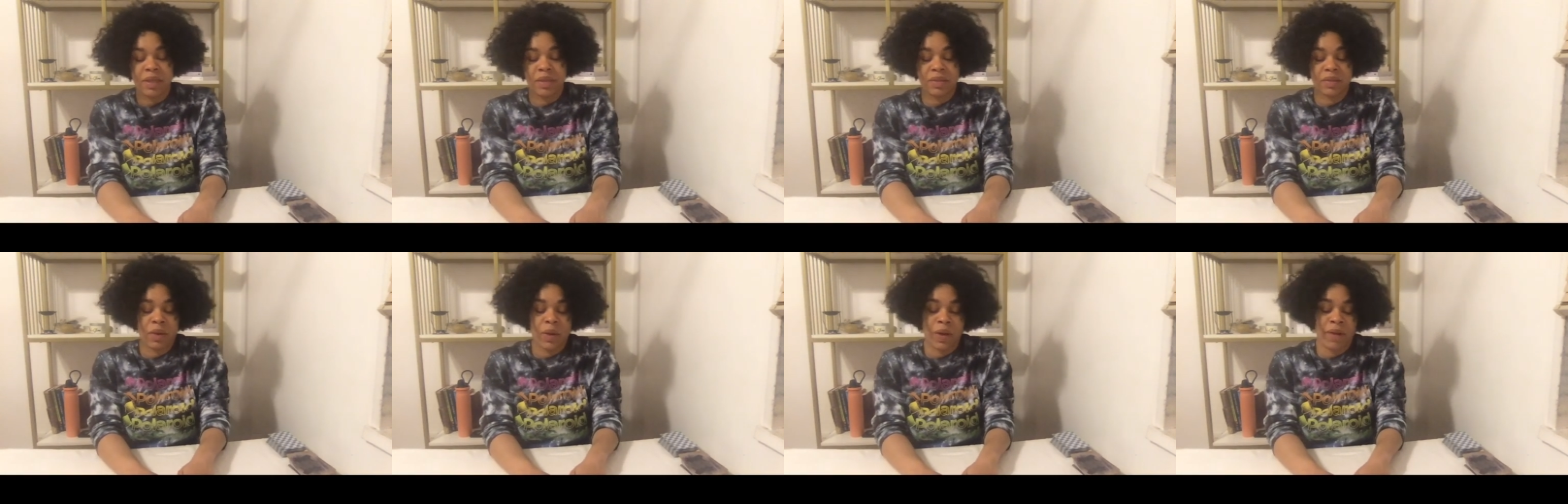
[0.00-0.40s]

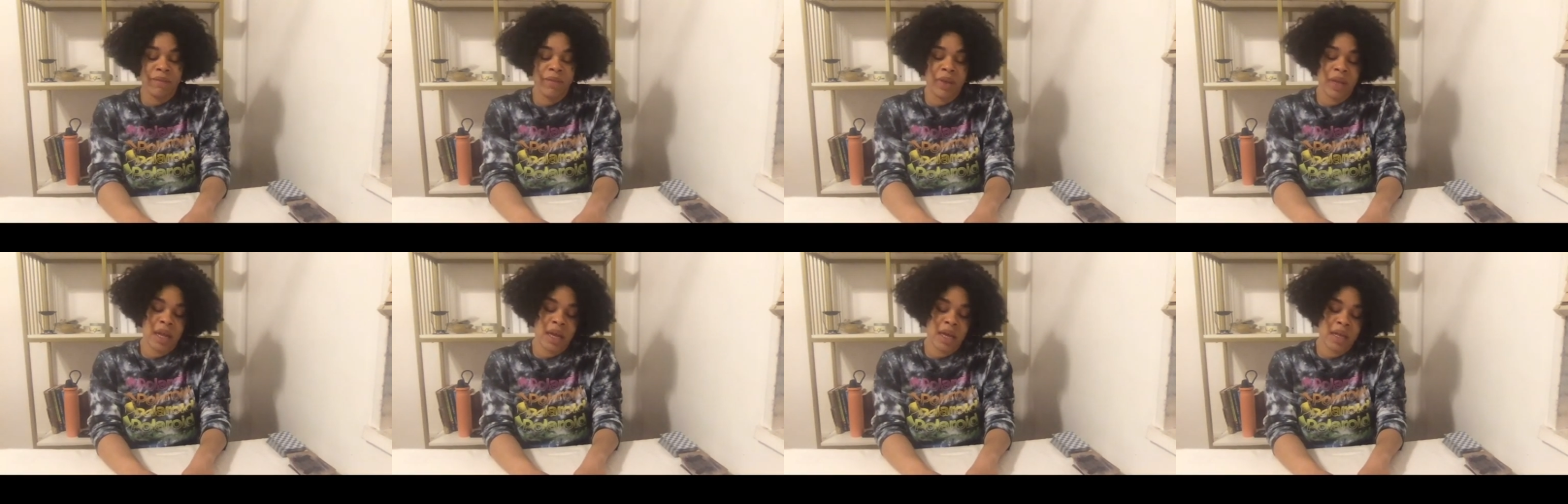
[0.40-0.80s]
So I
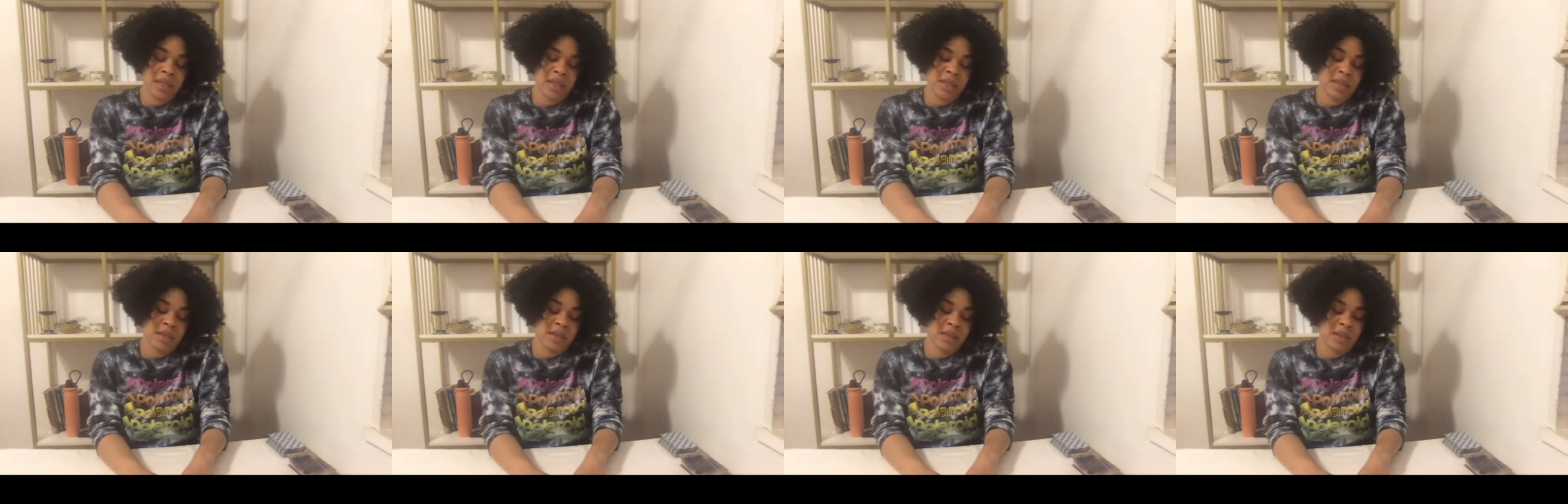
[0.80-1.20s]
feel like this
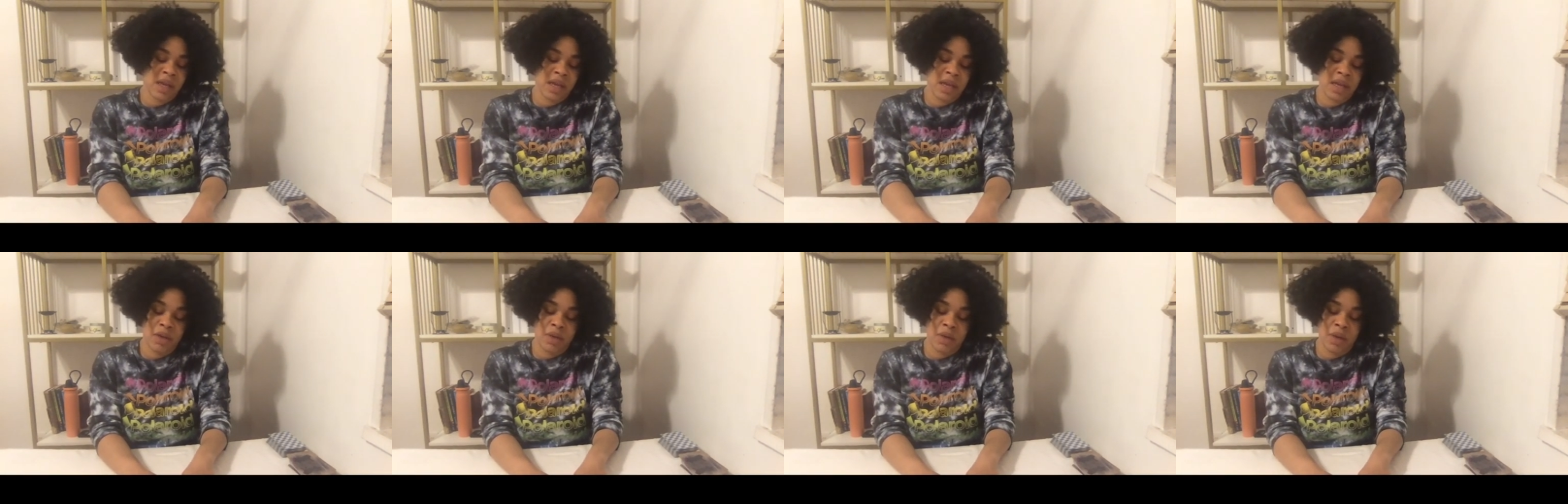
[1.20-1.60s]
is
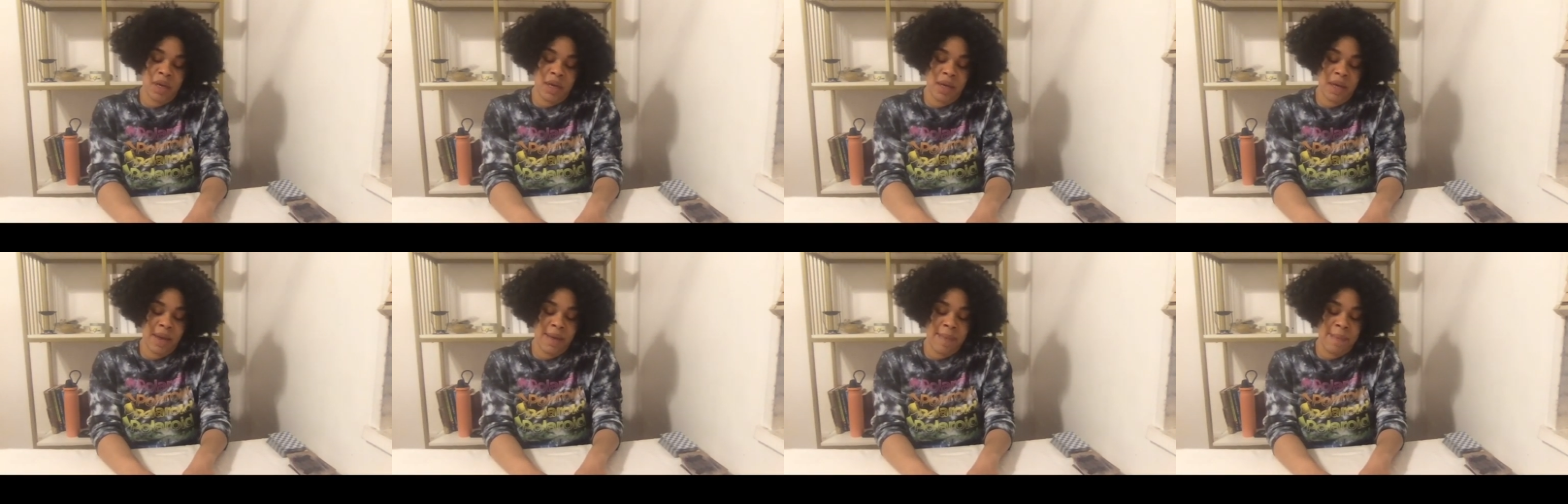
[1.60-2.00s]
saying you need to
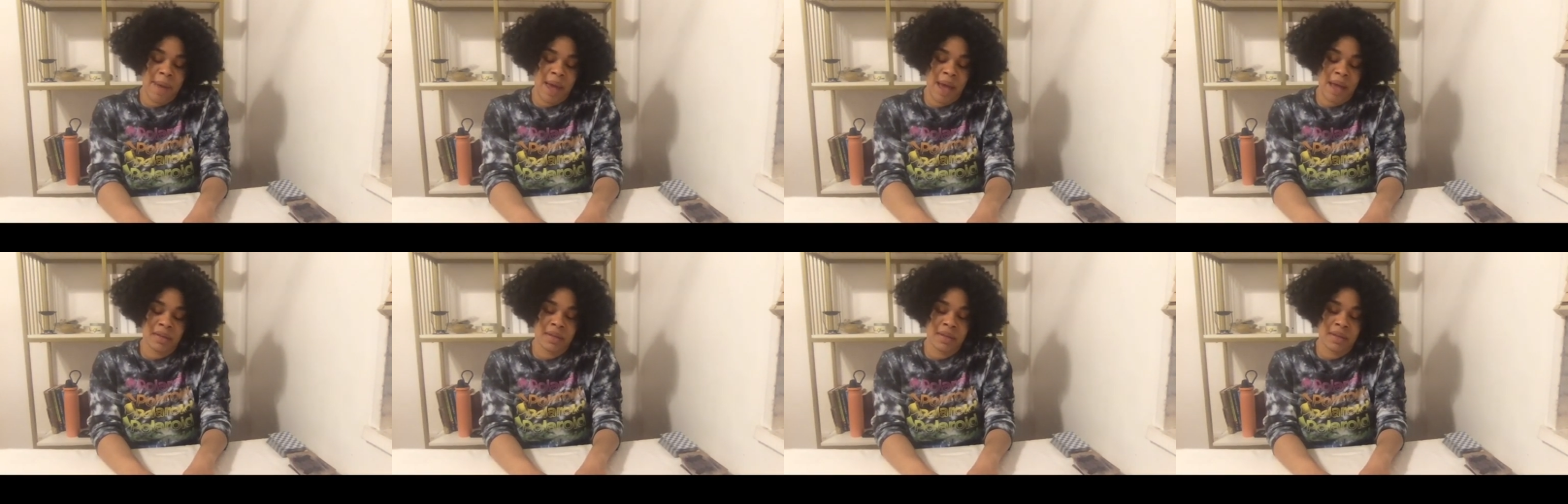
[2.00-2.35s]
get back to the